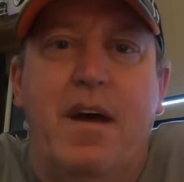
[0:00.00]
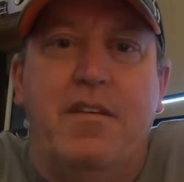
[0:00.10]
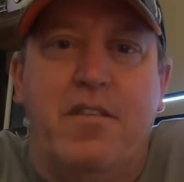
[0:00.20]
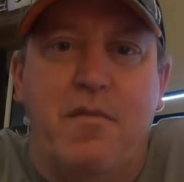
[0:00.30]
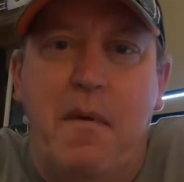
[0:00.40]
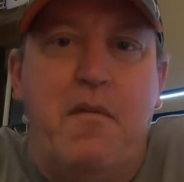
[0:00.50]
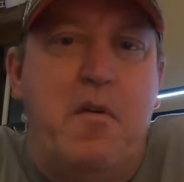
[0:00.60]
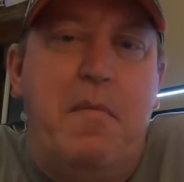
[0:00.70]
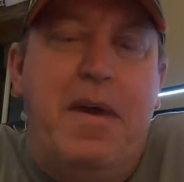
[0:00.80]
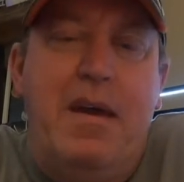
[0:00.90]
Just
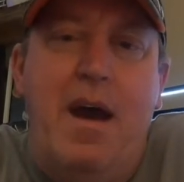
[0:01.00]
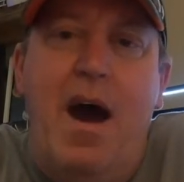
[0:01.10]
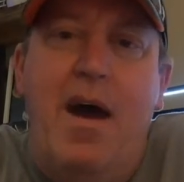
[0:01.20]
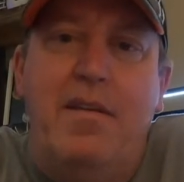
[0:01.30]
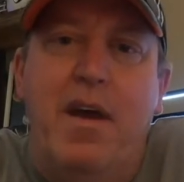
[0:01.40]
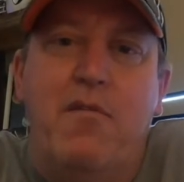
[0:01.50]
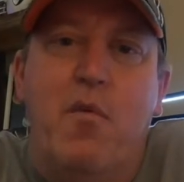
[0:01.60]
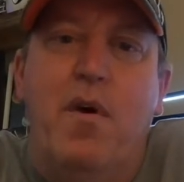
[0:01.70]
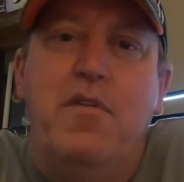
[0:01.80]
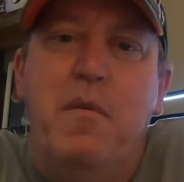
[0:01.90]
remember to be kind to
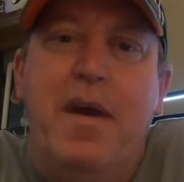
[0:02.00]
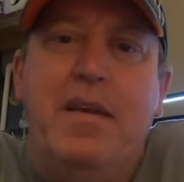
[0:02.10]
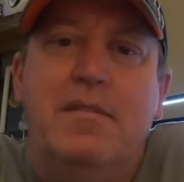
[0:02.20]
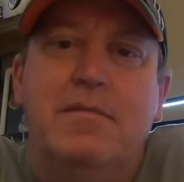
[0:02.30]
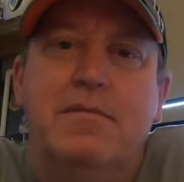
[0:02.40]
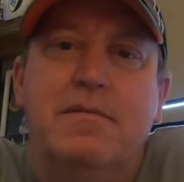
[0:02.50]
everyone you meet,